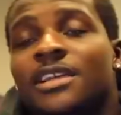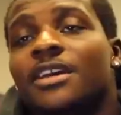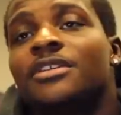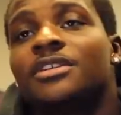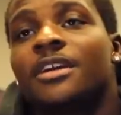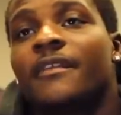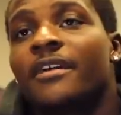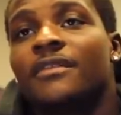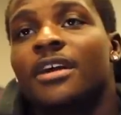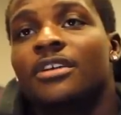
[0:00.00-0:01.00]
tell yourself
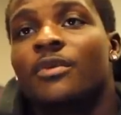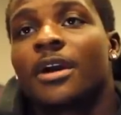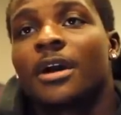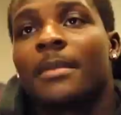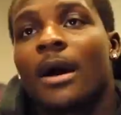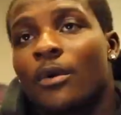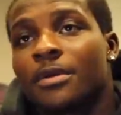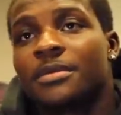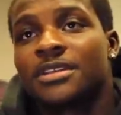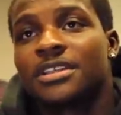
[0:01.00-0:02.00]
every day you wake up, I
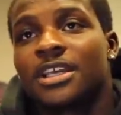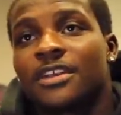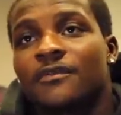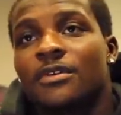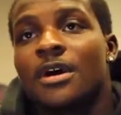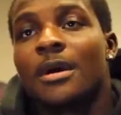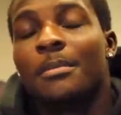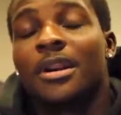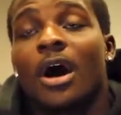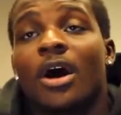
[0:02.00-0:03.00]
want to be successful.
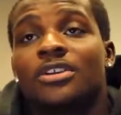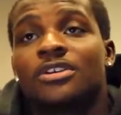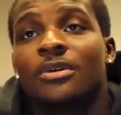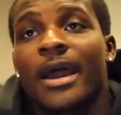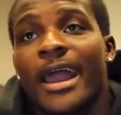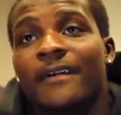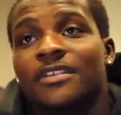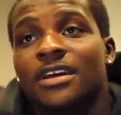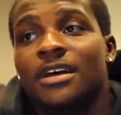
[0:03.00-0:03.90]
But also have